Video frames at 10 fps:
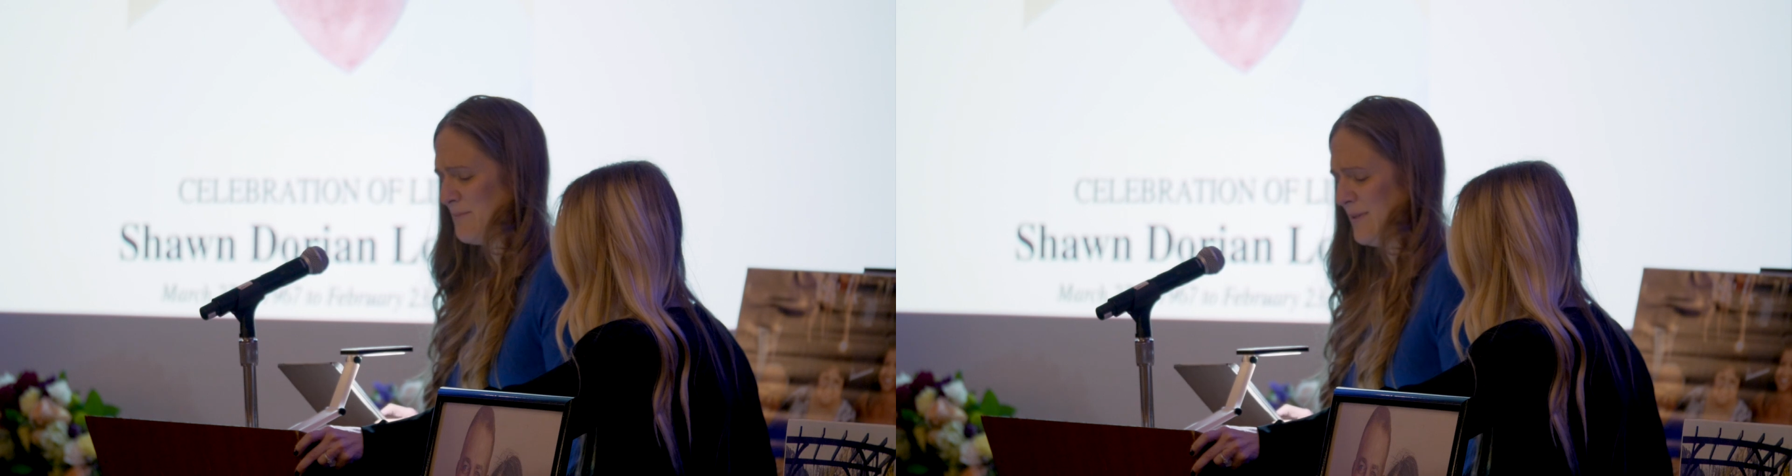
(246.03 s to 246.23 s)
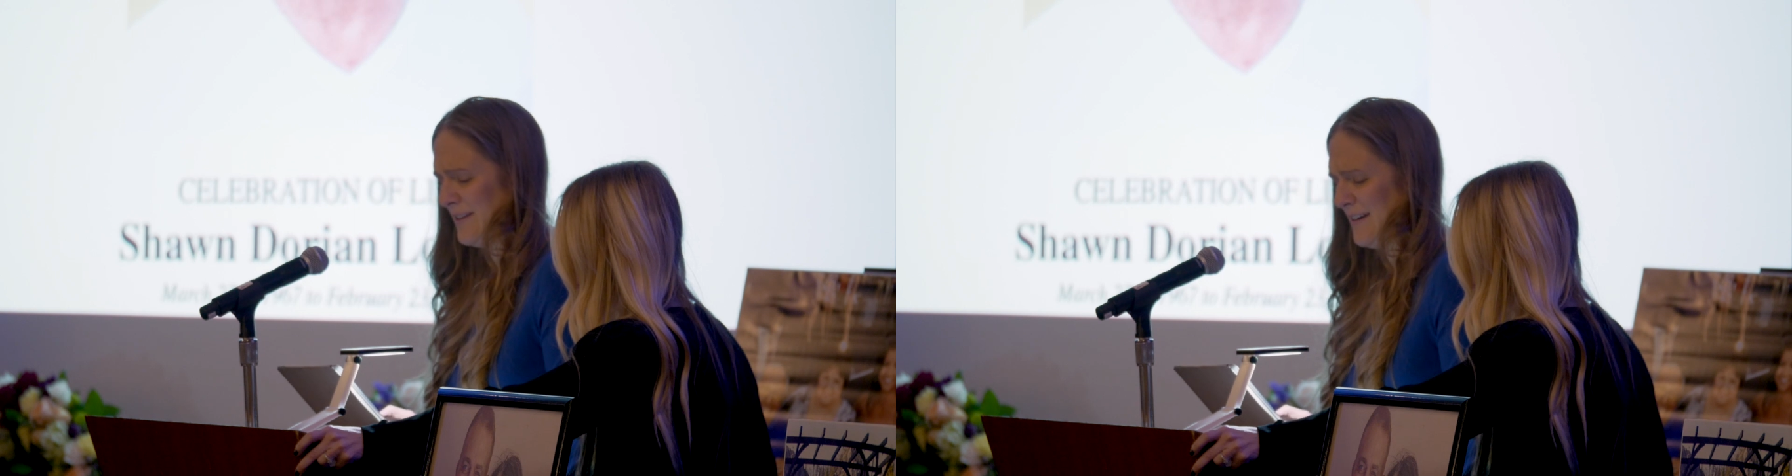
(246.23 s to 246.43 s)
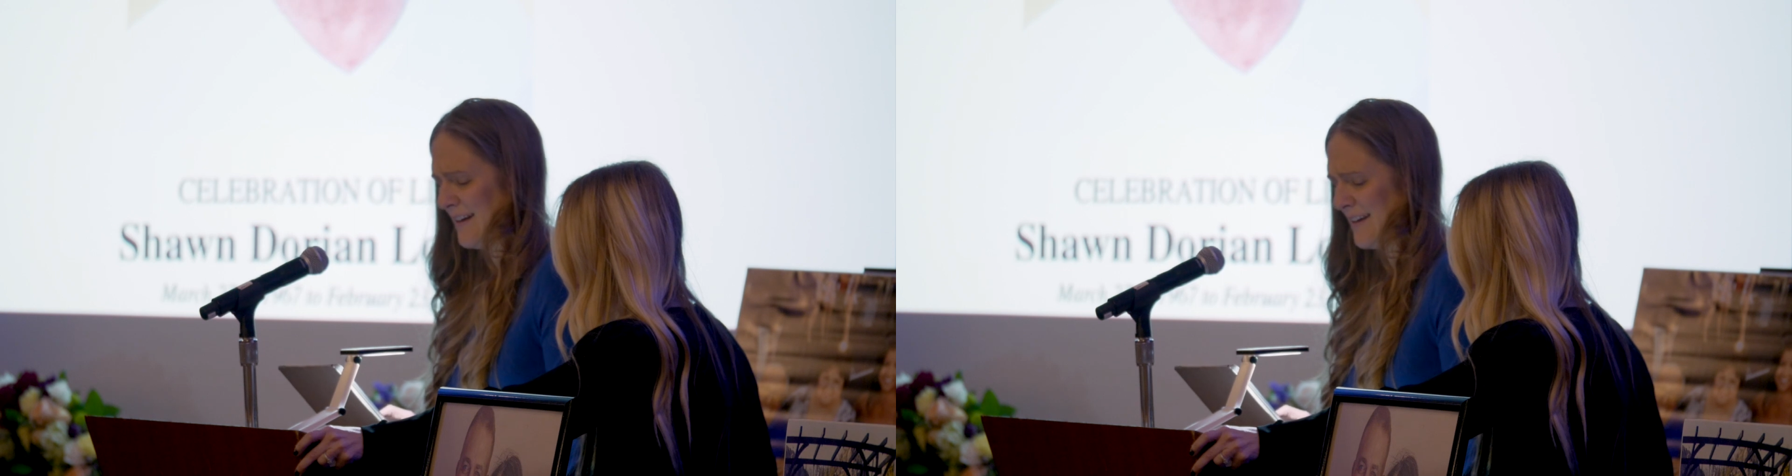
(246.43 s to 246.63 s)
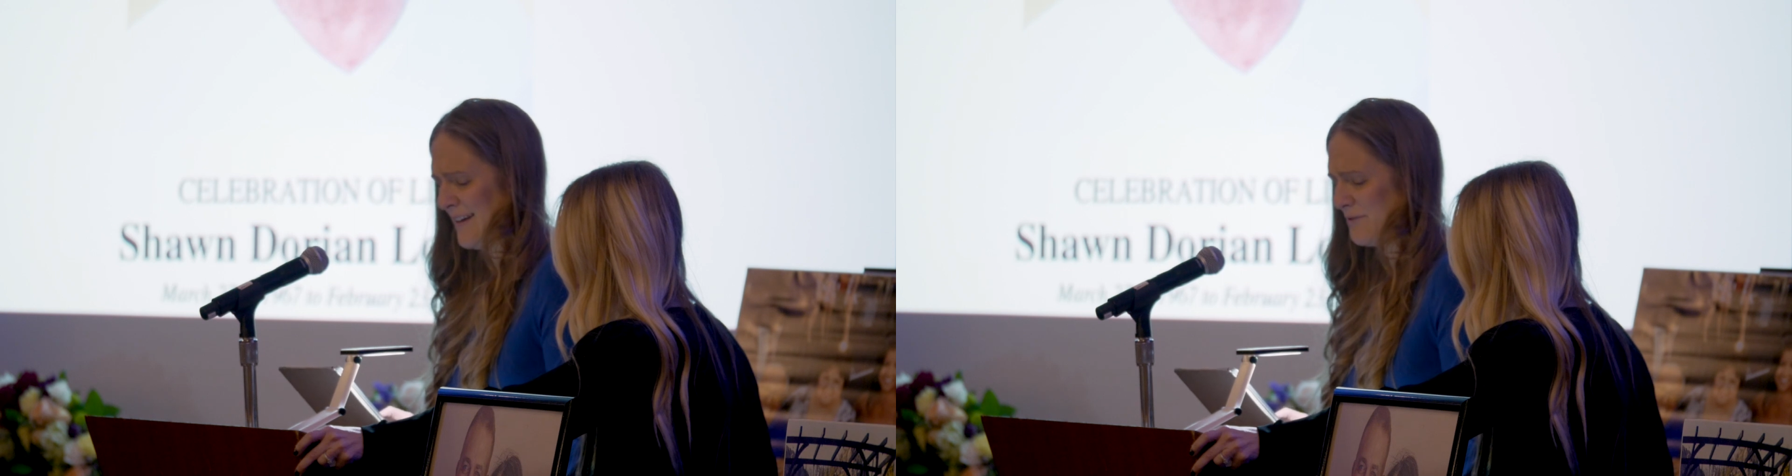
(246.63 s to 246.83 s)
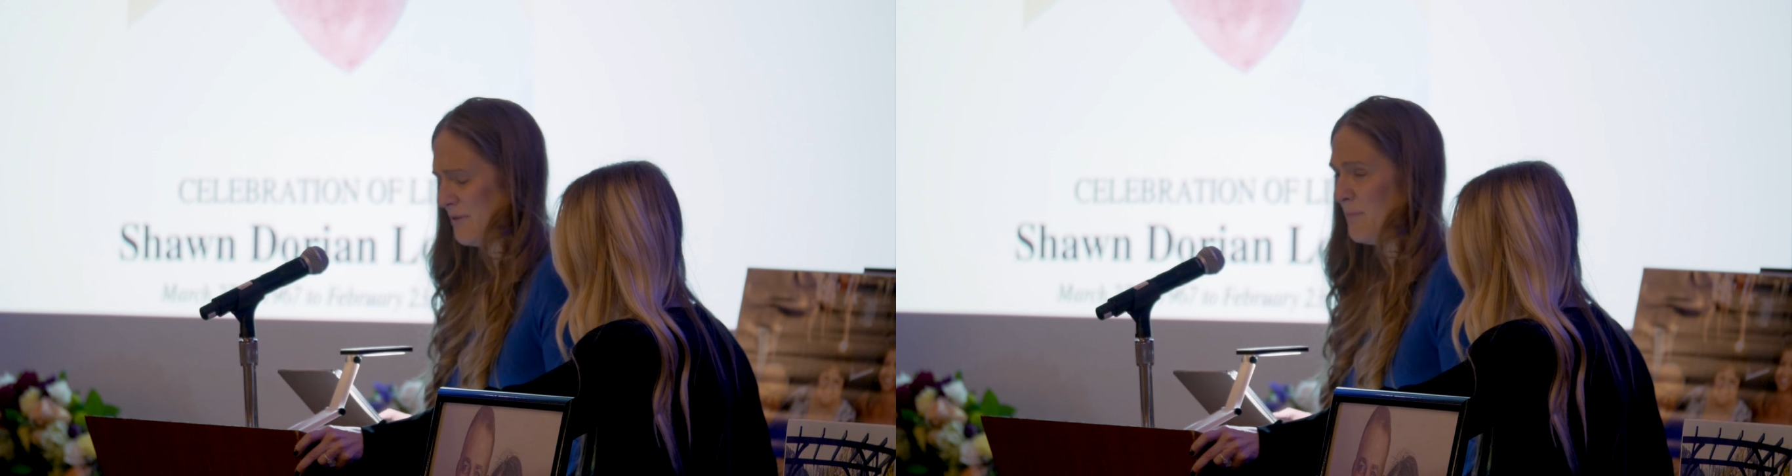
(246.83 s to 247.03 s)
ability to
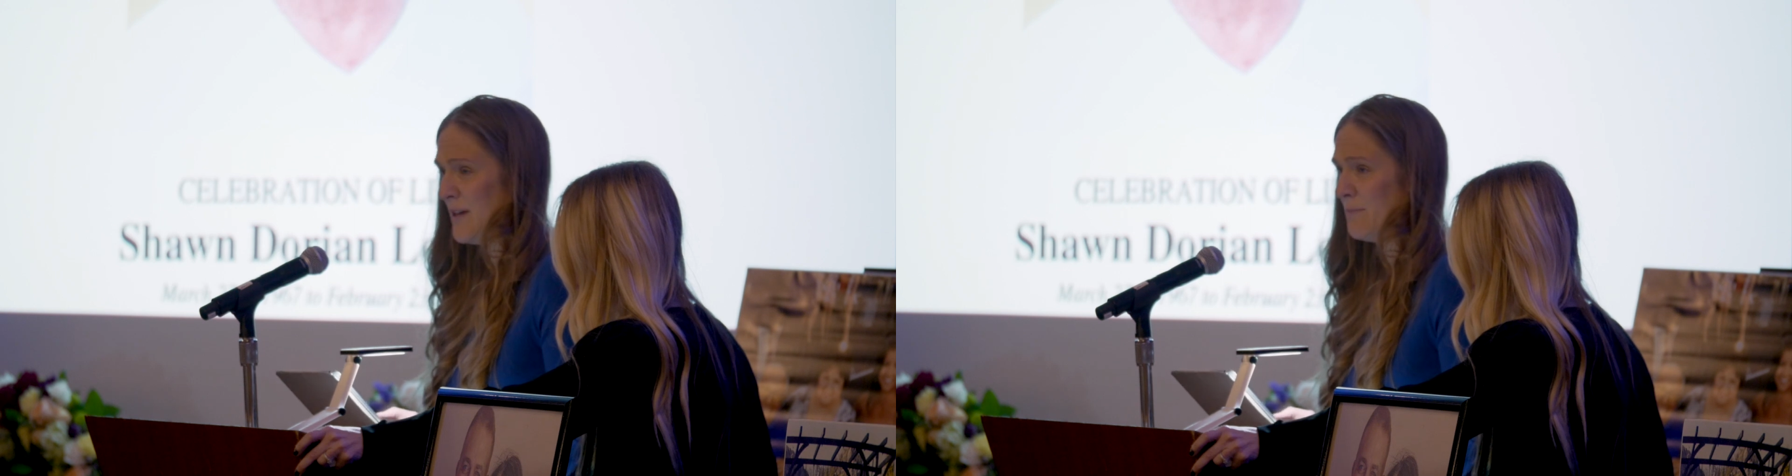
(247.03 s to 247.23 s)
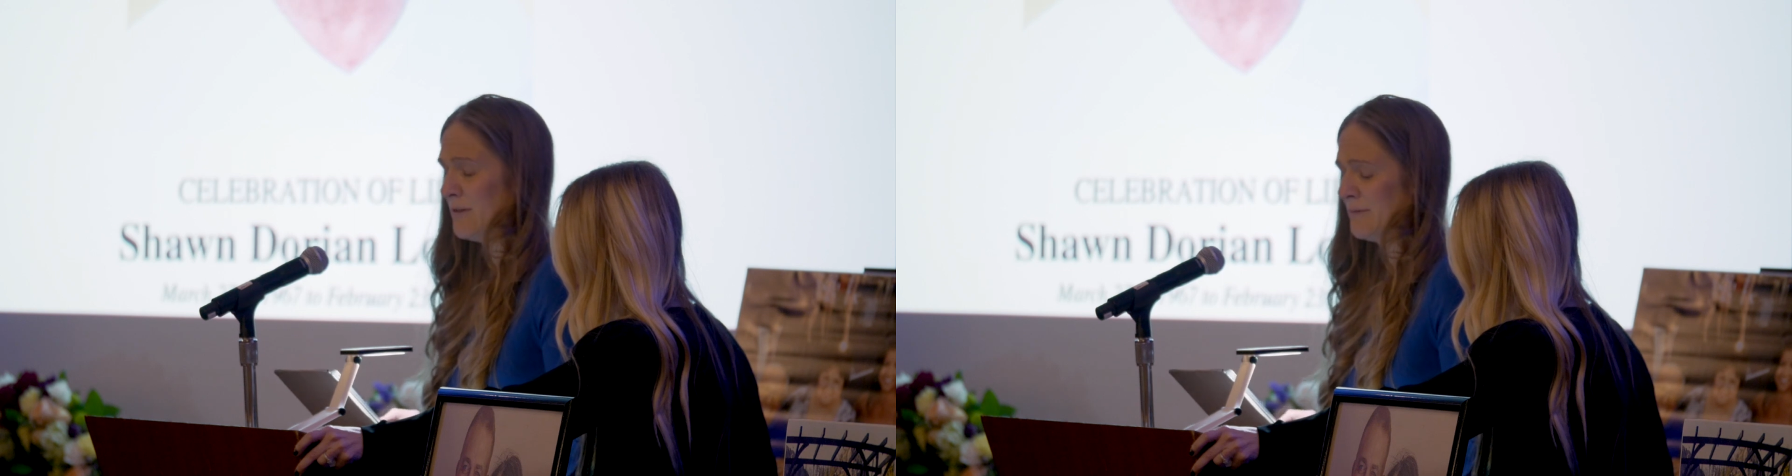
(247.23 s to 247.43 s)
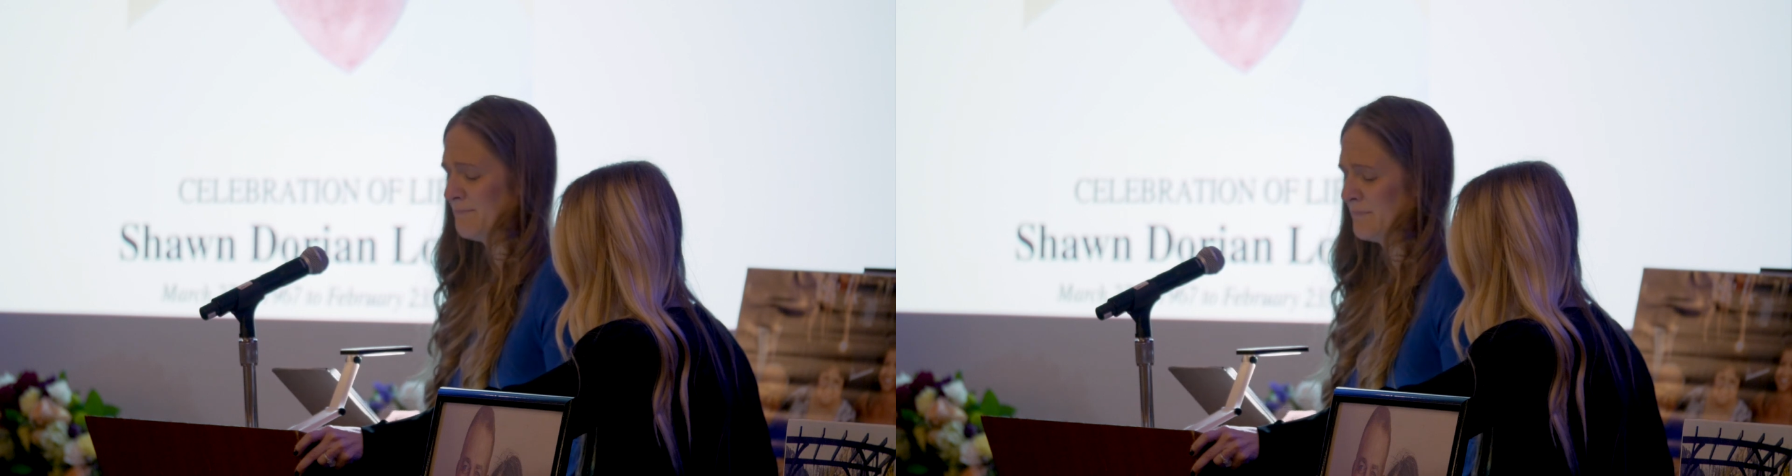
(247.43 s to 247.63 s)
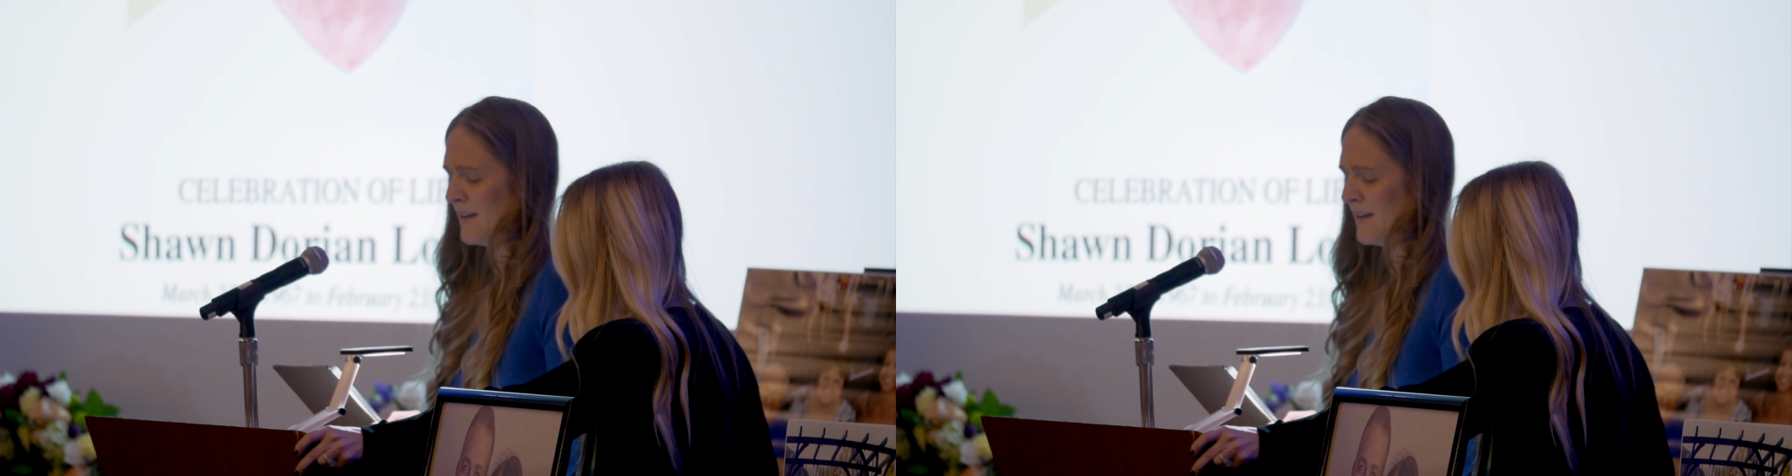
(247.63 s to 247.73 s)
connect with people.